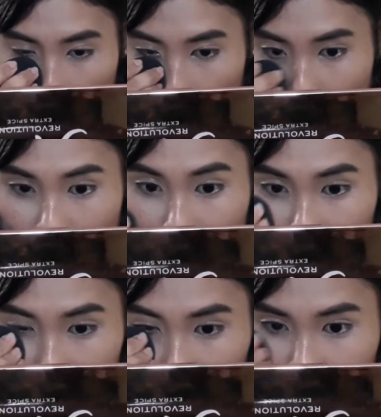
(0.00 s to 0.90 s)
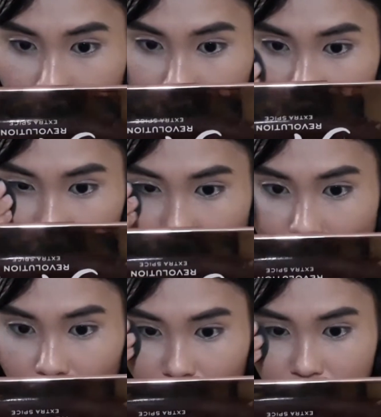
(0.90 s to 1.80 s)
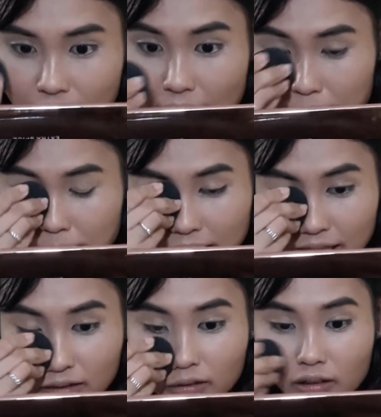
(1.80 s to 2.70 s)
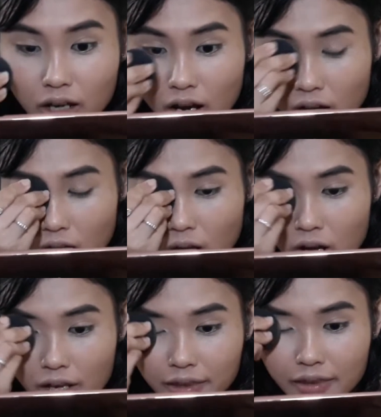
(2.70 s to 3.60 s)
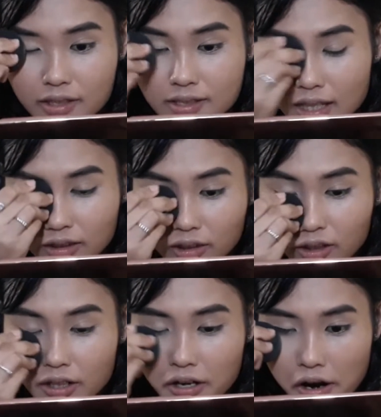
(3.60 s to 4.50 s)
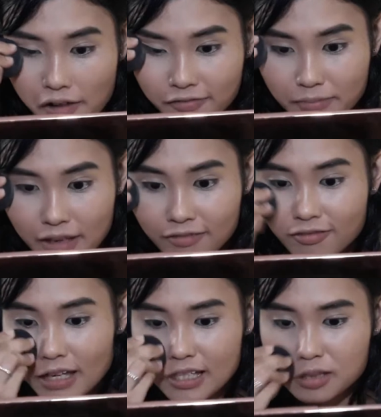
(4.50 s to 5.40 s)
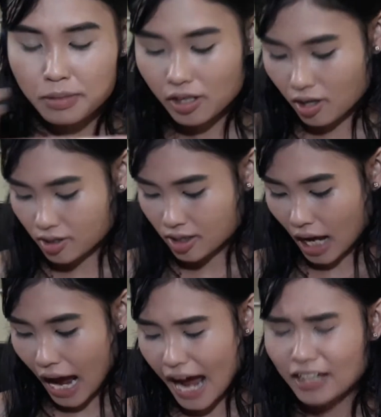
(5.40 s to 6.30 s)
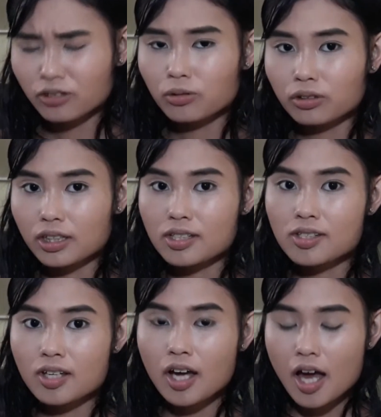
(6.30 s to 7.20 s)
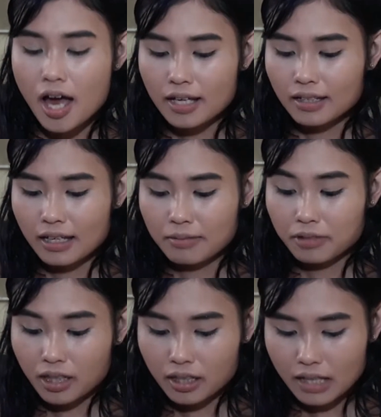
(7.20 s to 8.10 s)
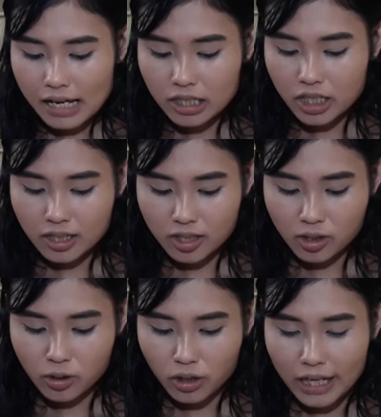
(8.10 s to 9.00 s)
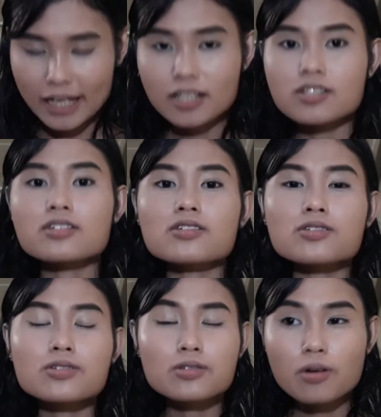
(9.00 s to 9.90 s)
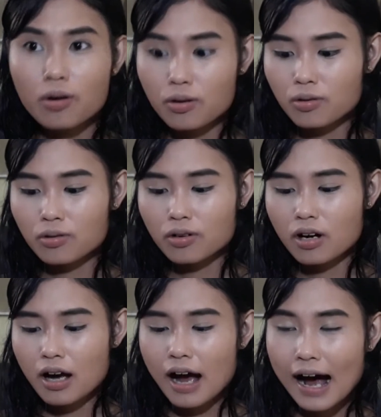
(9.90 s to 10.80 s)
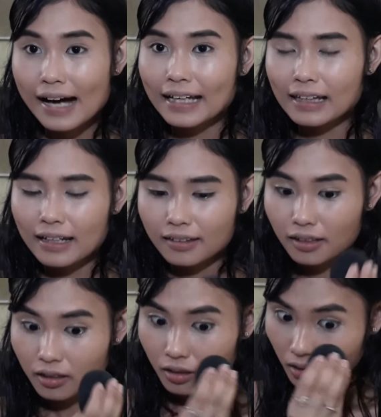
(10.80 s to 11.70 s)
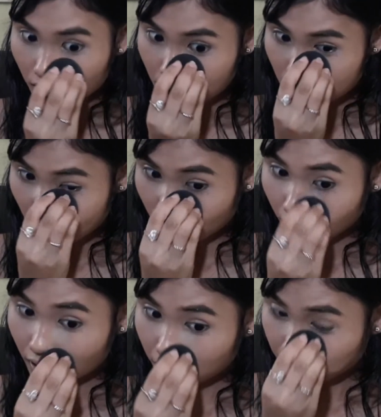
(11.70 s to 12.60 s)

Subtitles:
and try to stamp it on the center of my face because I noticed Kim Kardashian's look is so highlighted on the center.